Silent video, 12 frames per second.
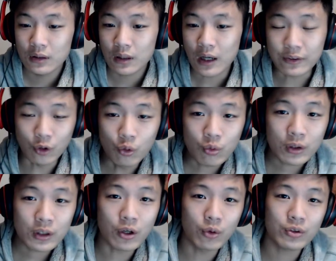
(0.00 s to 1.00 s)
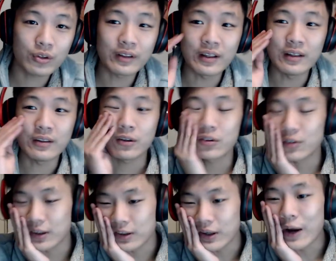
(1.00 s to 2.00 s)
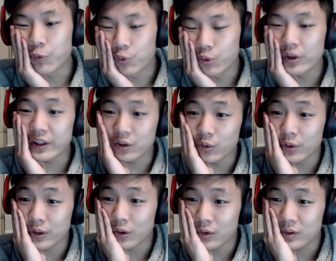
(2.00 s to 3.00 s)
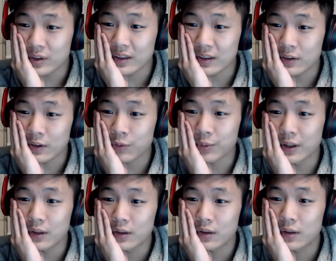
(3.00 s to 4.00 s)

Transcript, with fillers: I don't want to go into the details. Like I really don't want to go into details, but